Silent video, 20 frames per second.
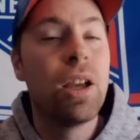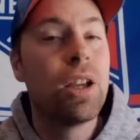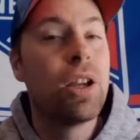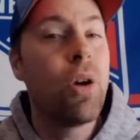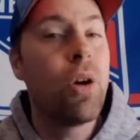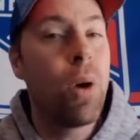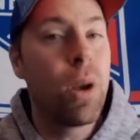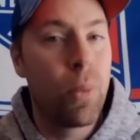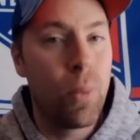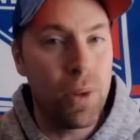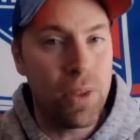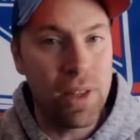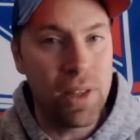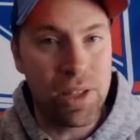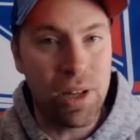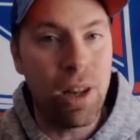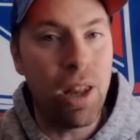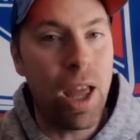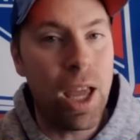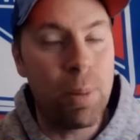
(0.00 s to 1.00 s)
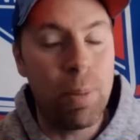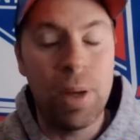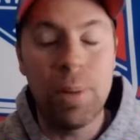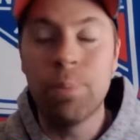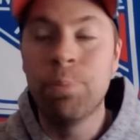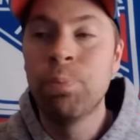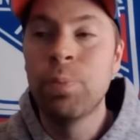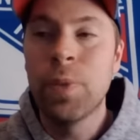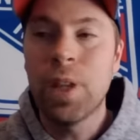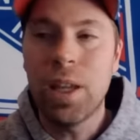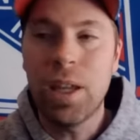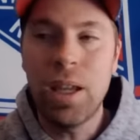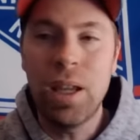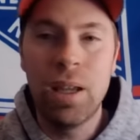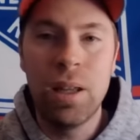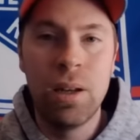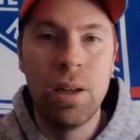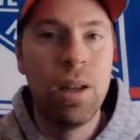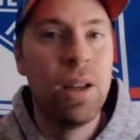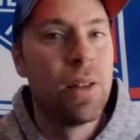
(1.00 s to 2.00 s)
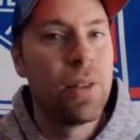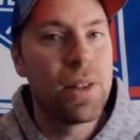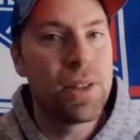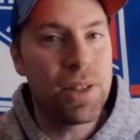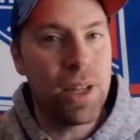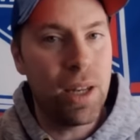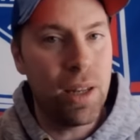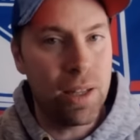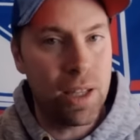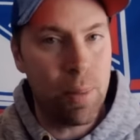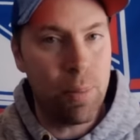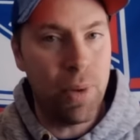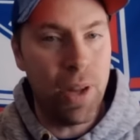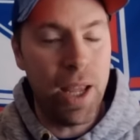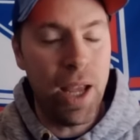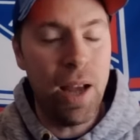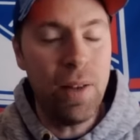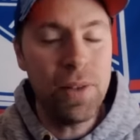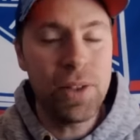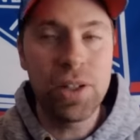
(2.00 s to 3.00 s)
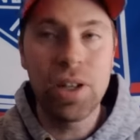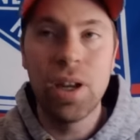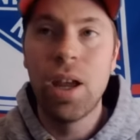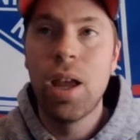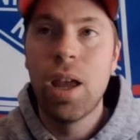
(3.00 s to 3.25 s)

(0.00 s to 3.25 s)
going with this alignment in the Stanley Cup playoffs.